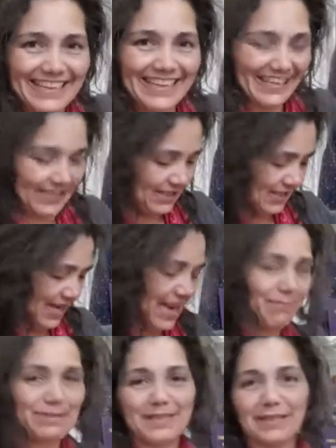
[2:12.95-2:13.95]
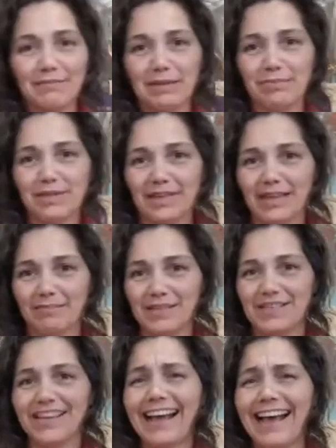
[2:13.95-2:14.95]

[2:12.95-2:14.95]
yeah, I'm still in my pajamas.